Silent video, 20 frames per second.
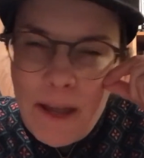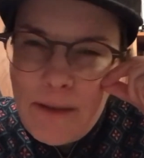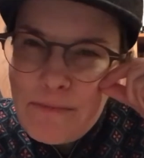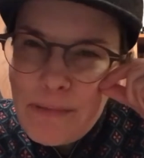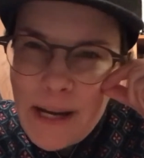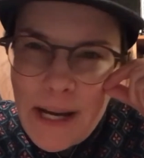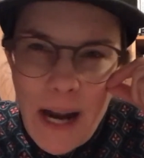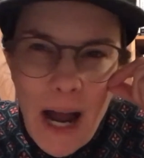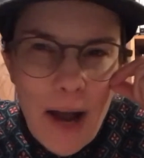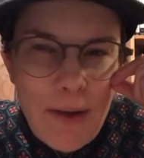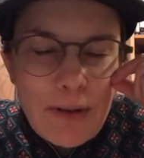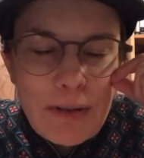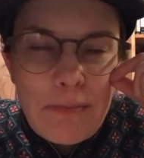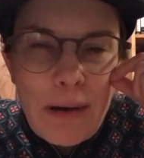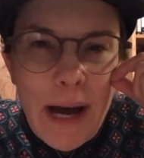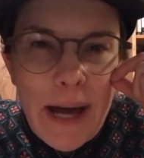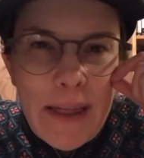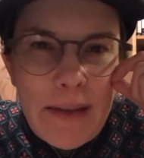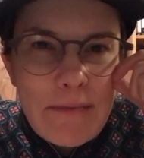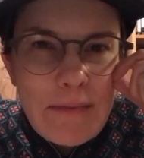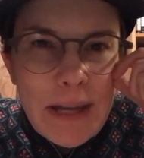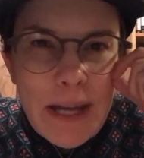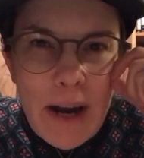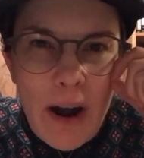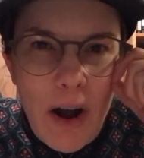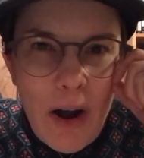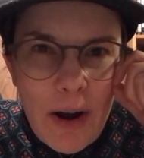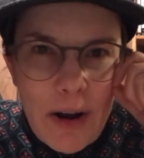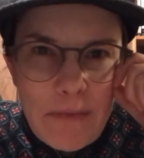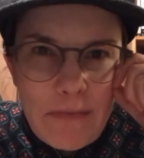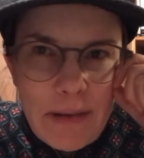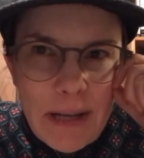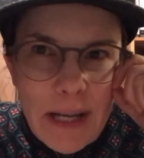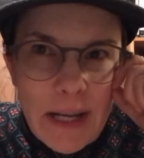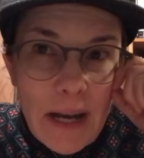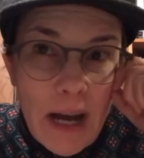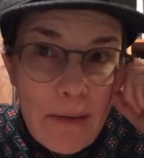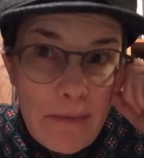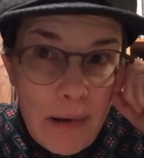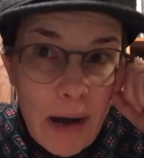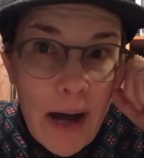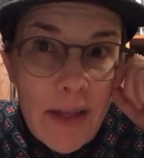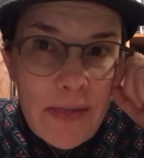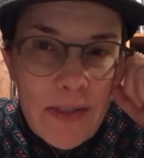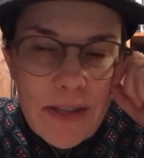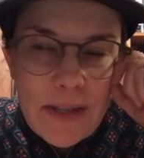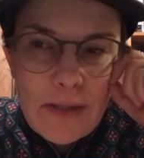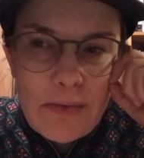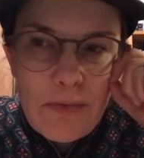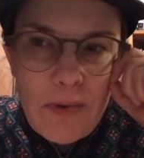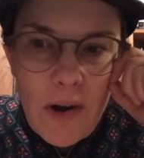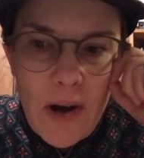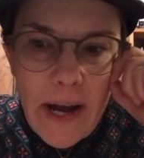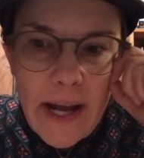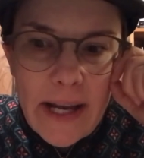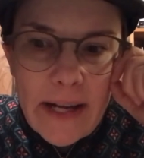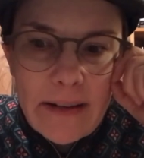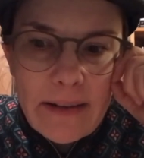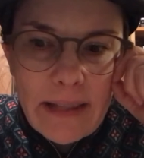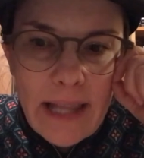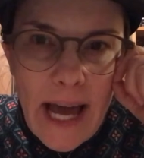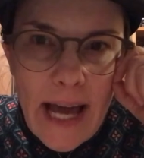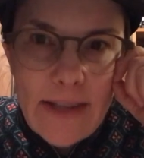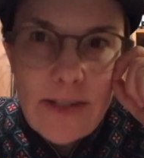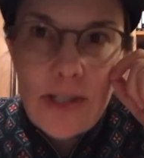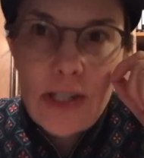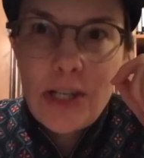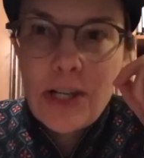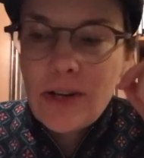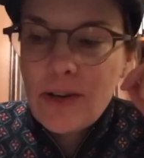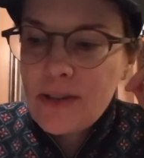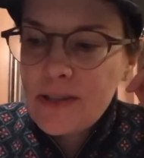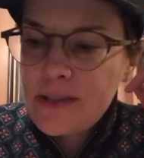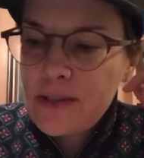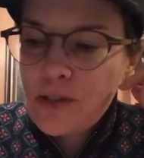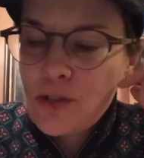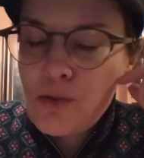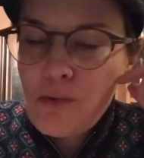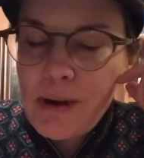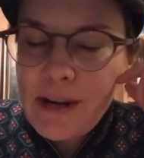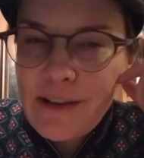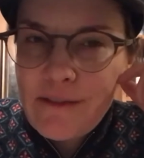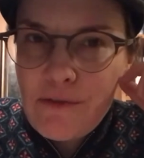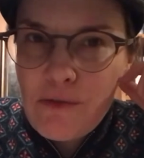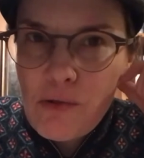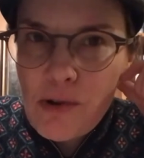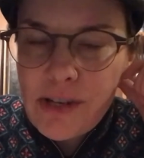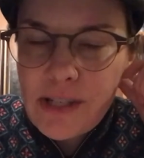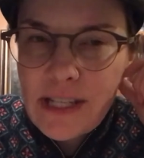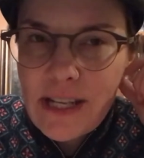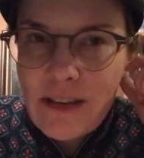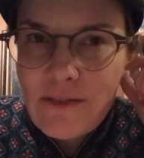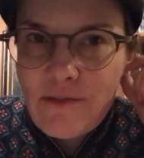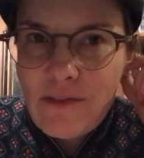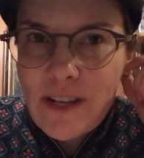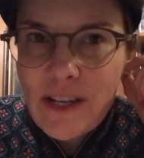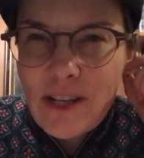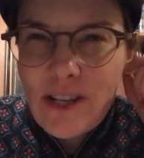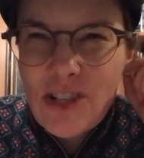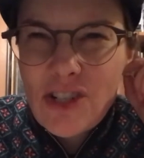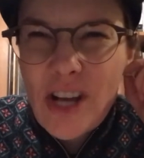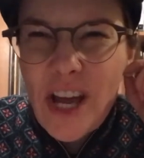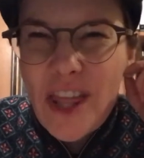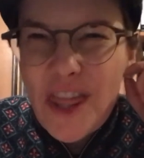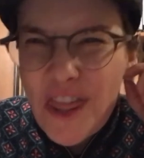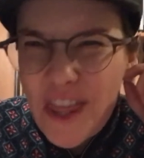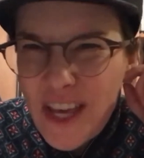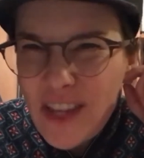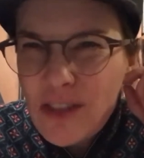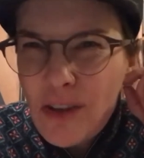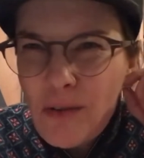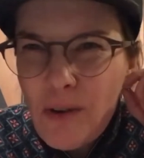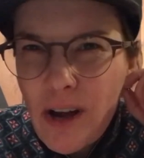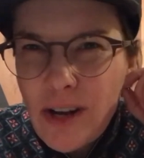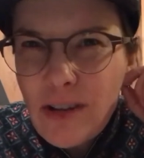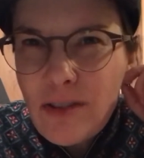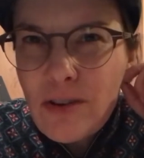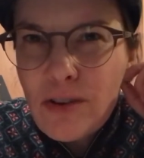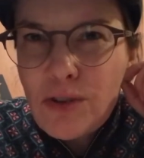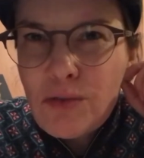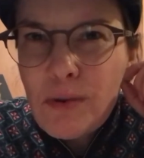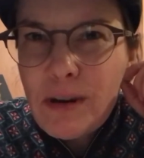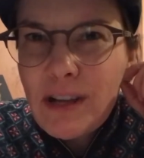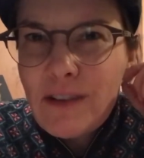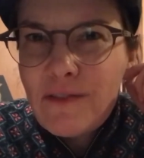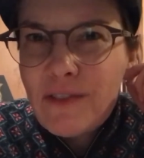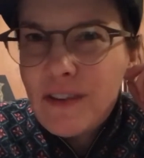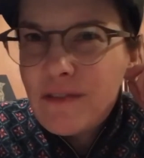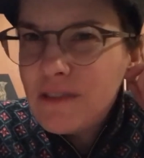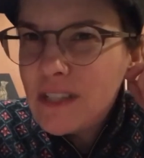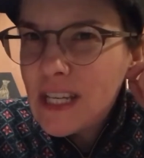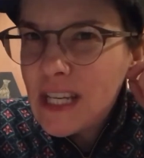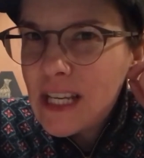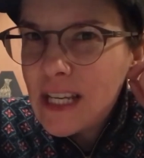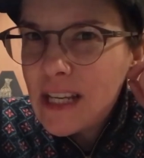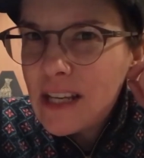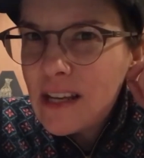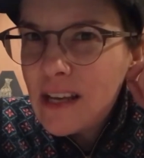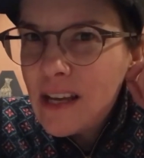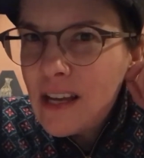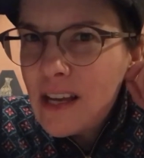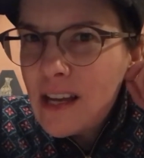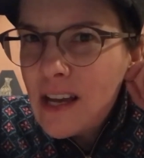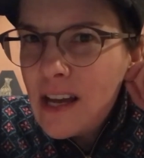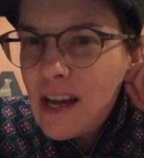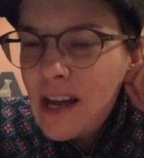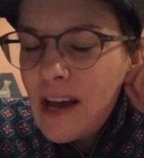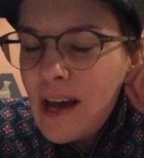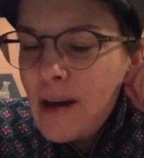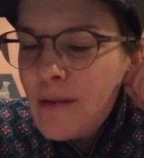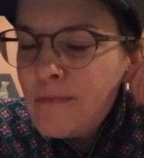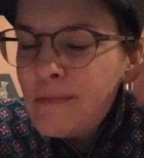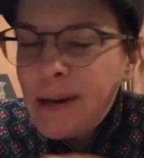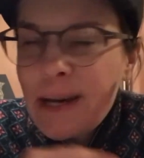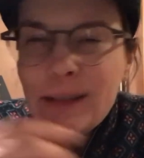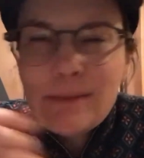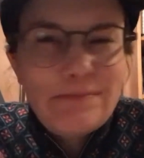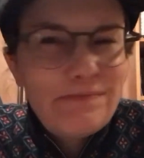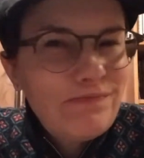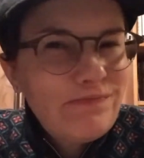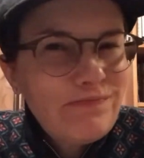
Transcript: But I would buy them in a heartbeat. I bought this wine last year. It's the 2014 vintage. I think they're on to their 2015, but